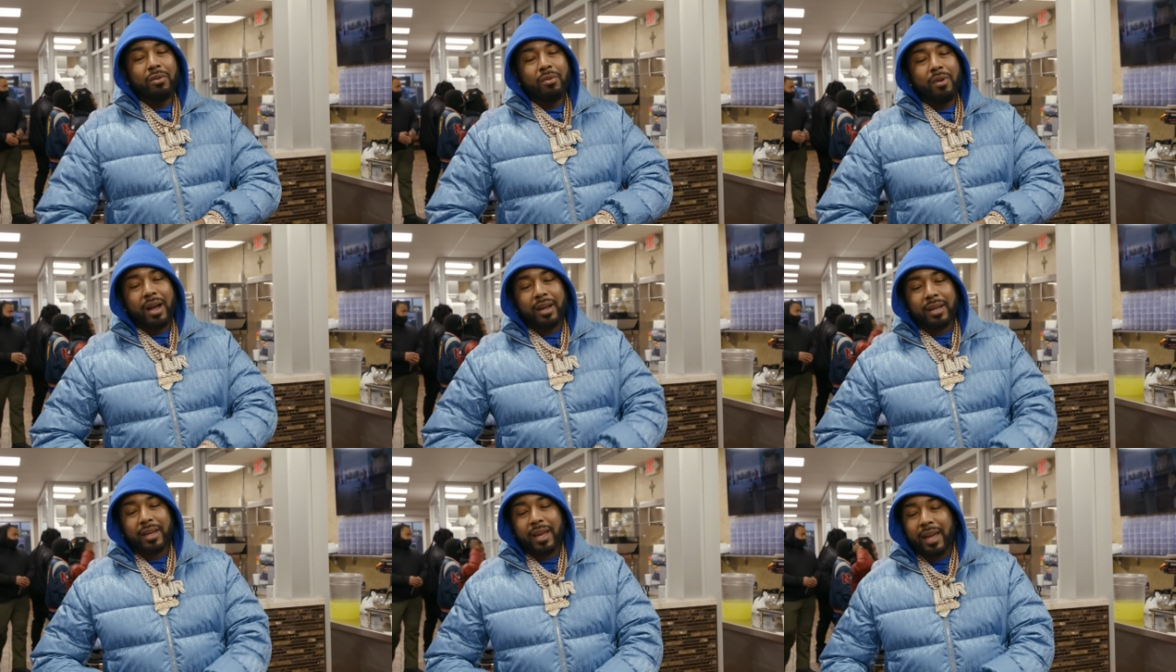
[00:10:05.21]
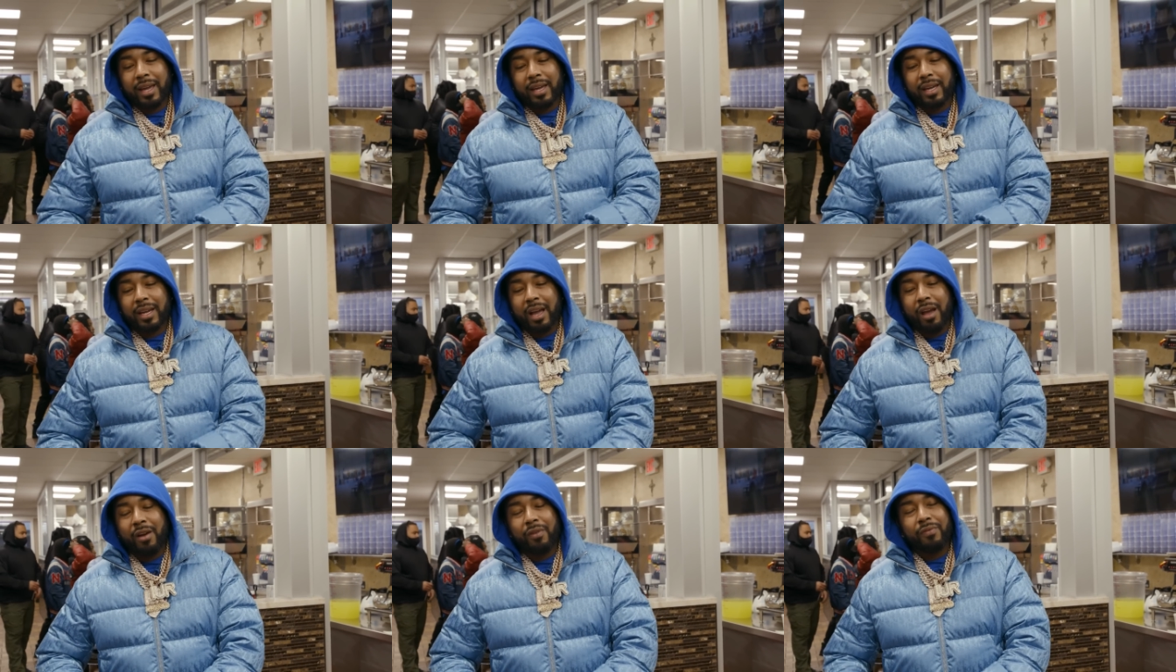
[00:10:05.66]
who I
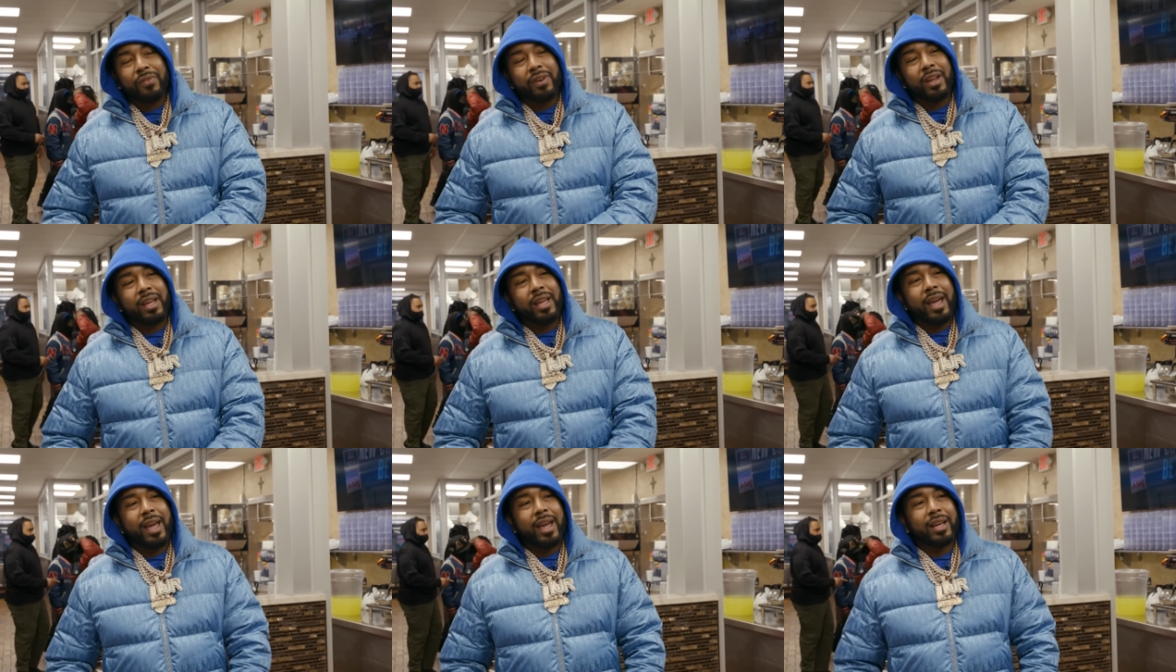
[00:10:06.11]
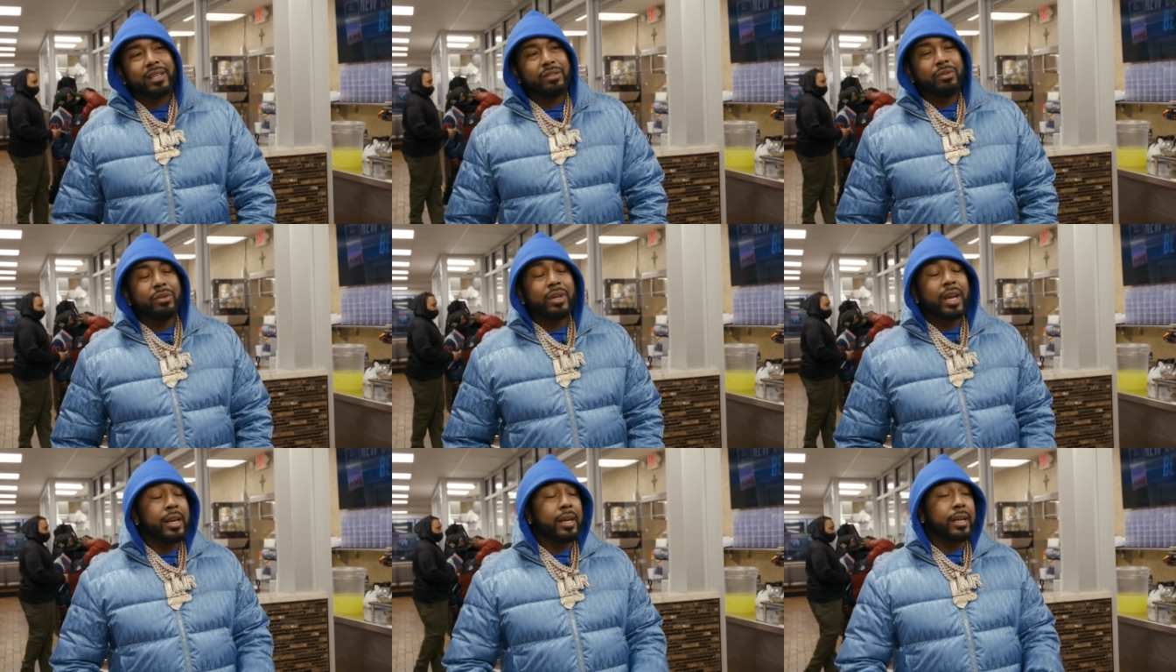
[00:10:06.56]
can't count for their
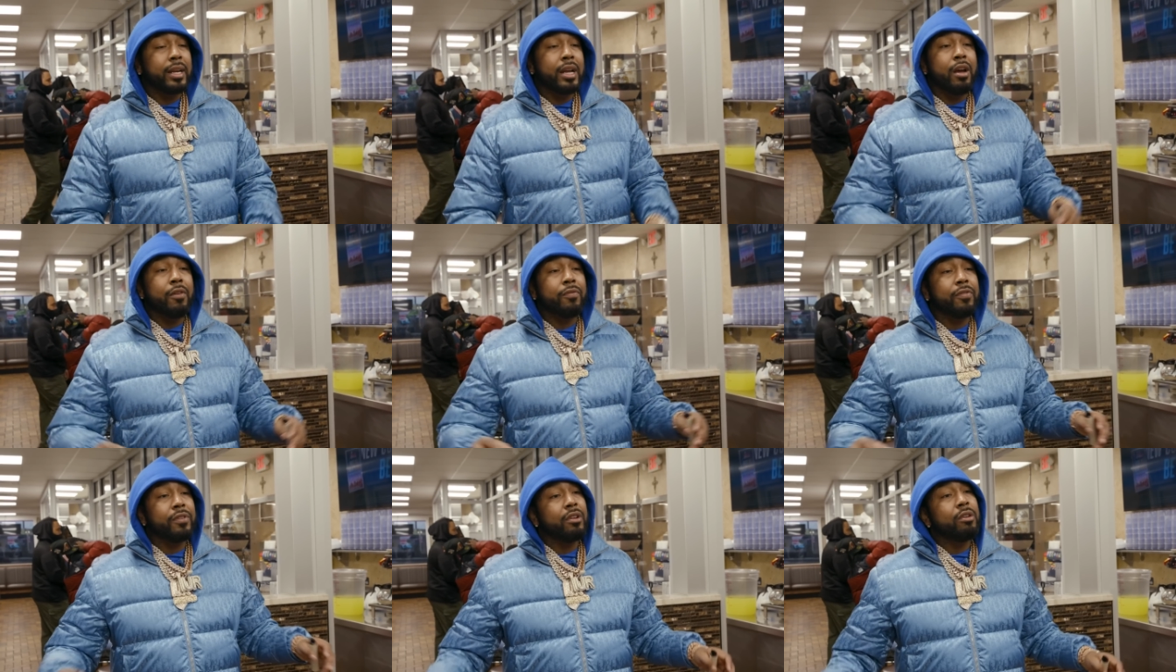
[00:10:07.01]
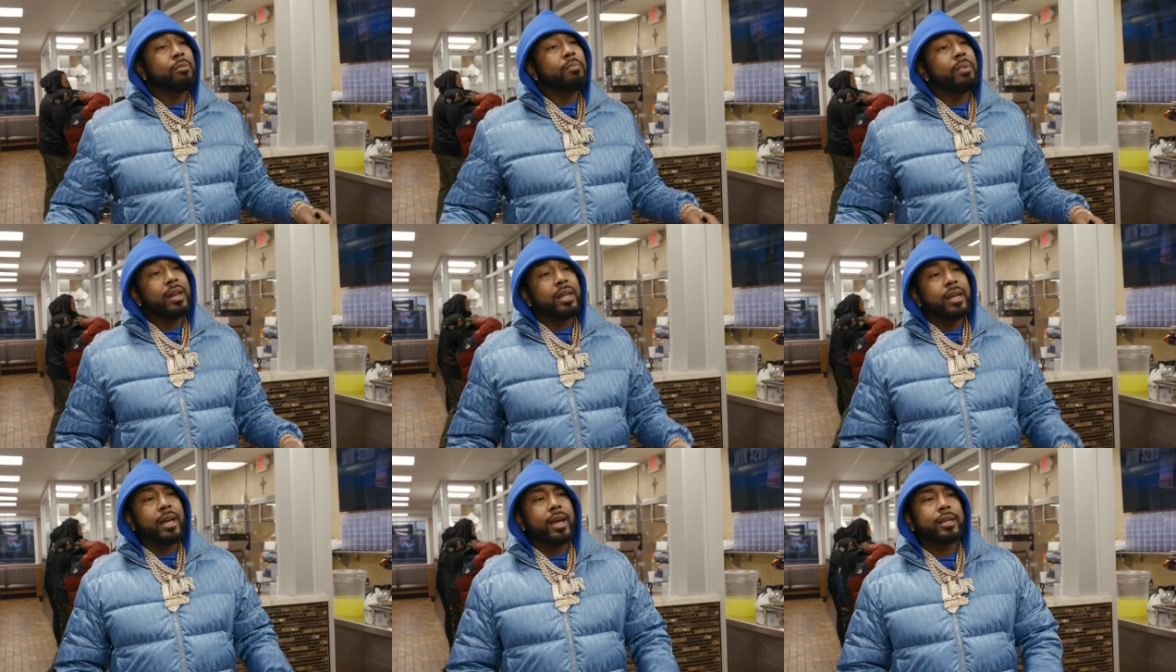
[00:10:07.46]
acts. You can't account for
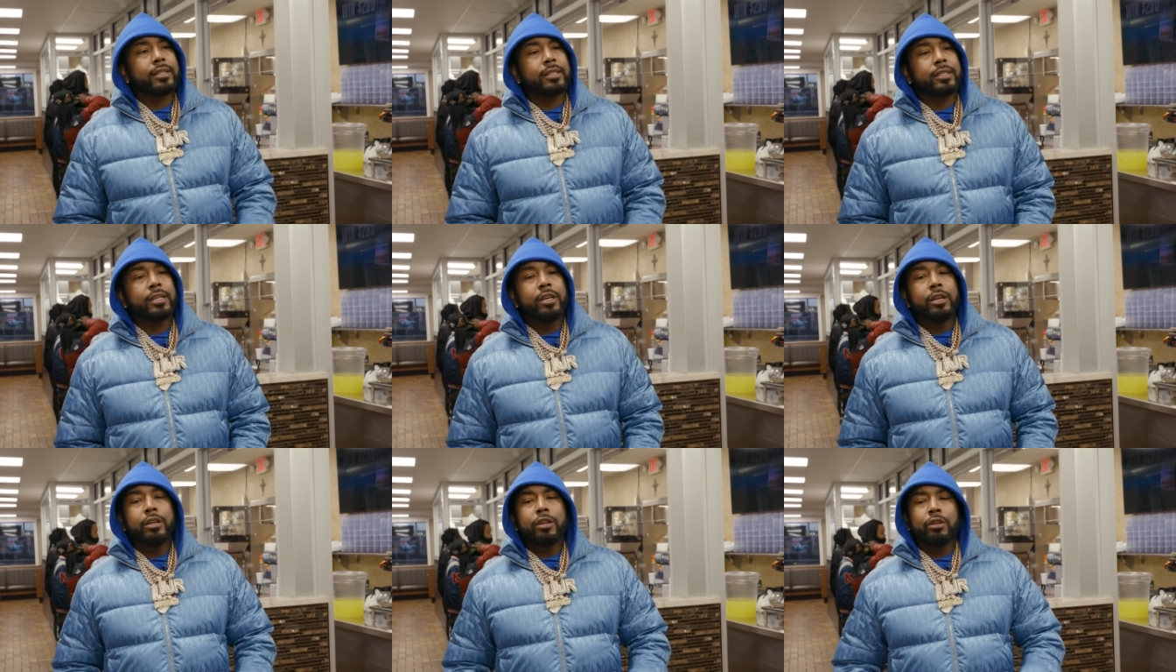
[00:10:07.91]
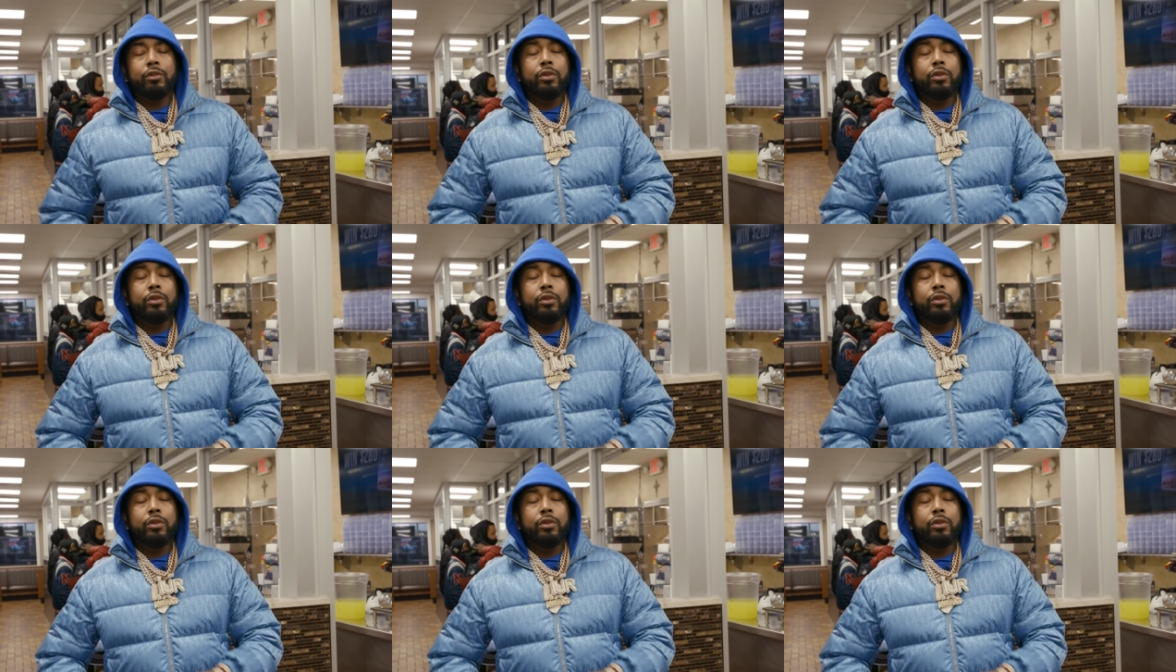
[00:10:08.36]
nobody acts.